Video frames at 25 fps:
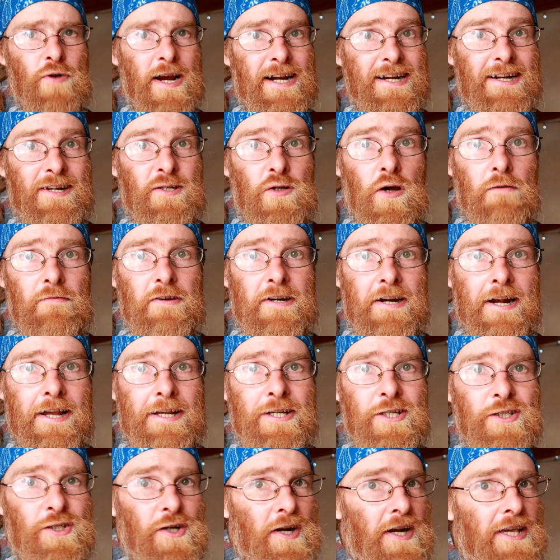rack it off
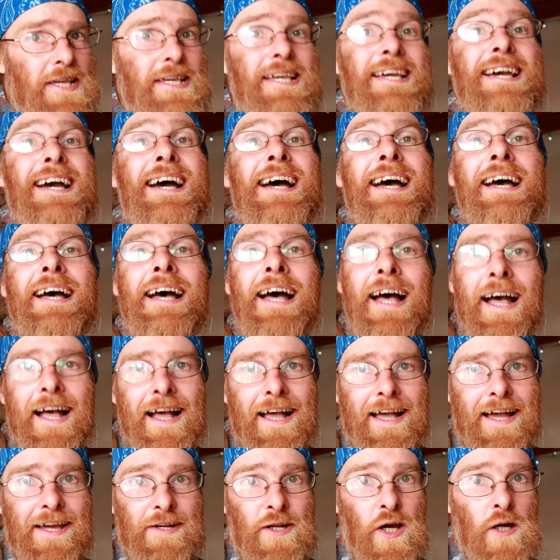occasionally,
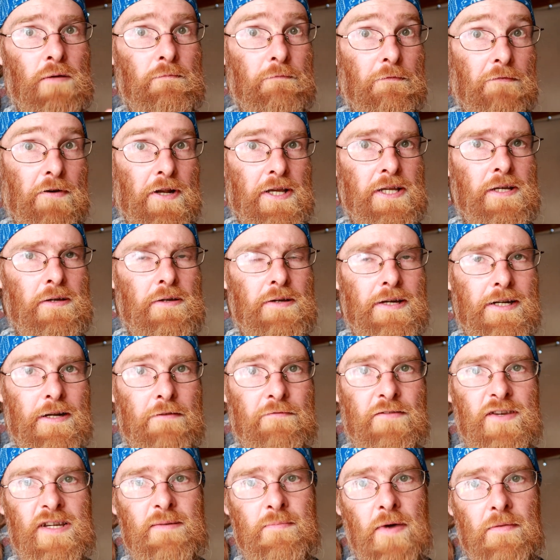and hopefully in
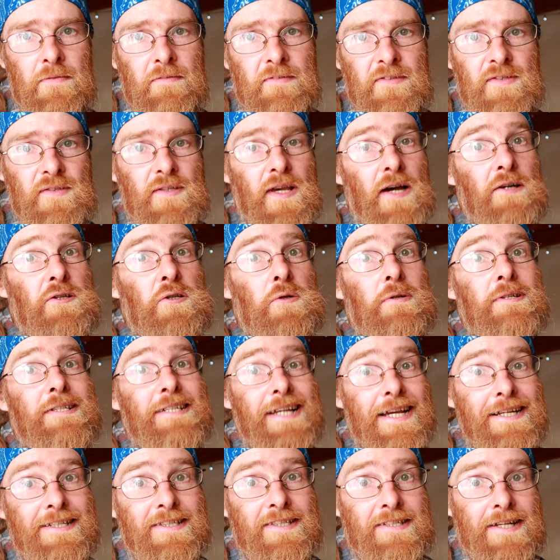a few months I'll do a
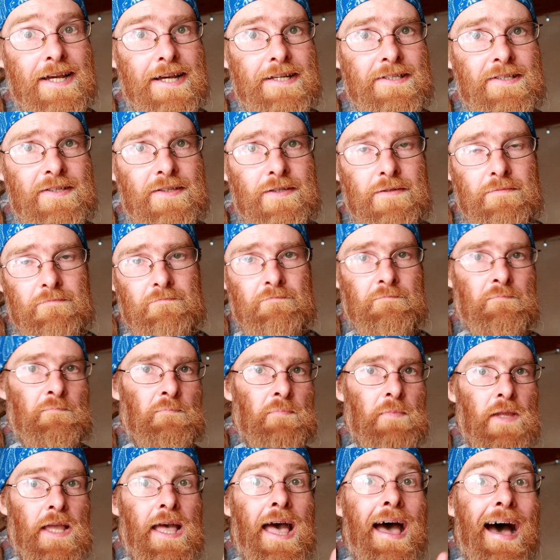taste test
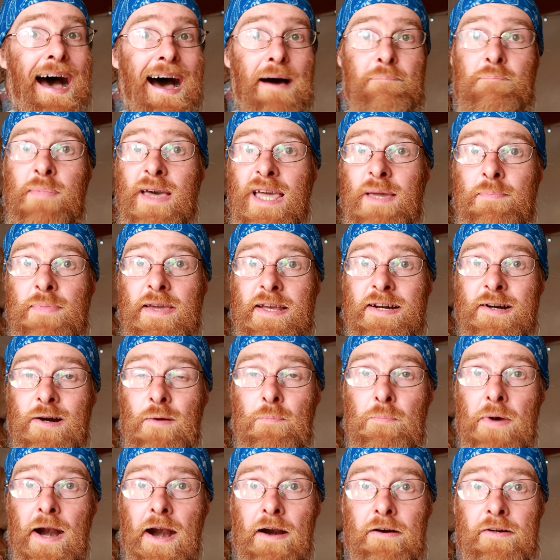and maybe a
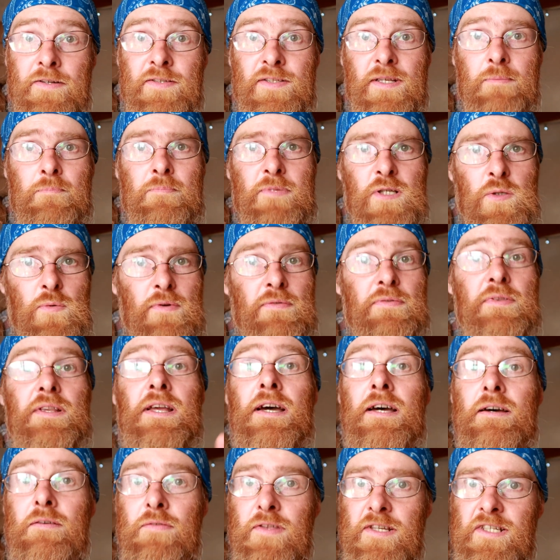comparison between
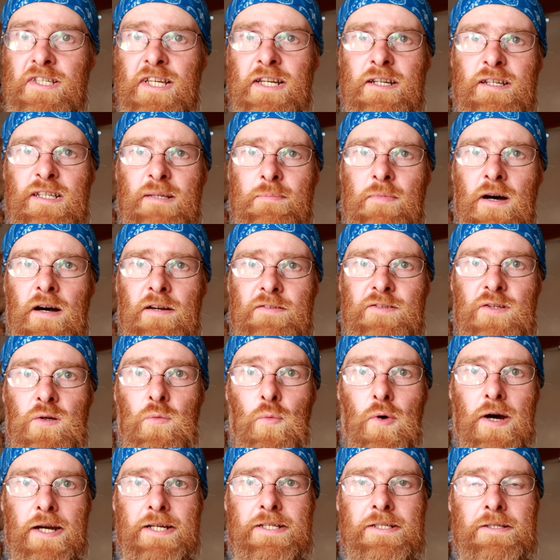the tin tomato
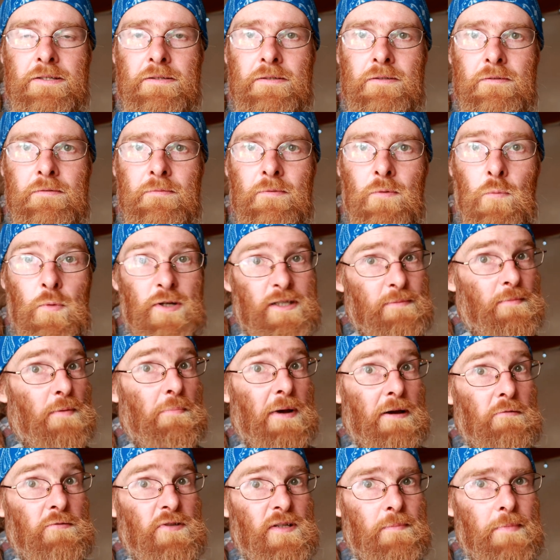wine, which I'm
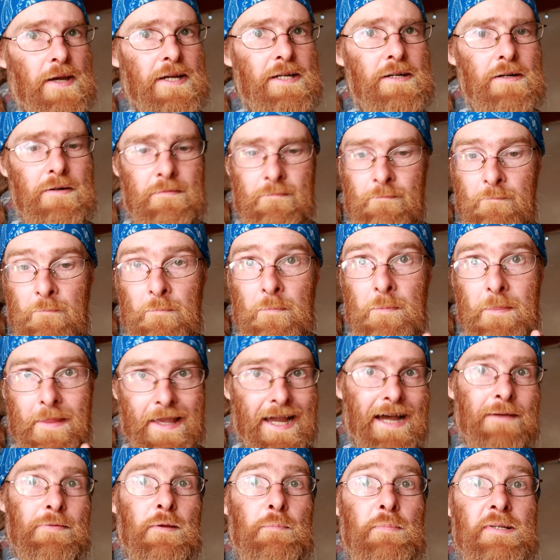about to make,
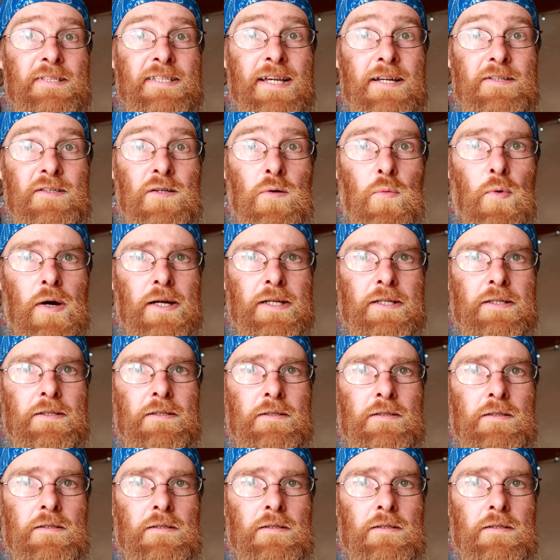and the passata wine.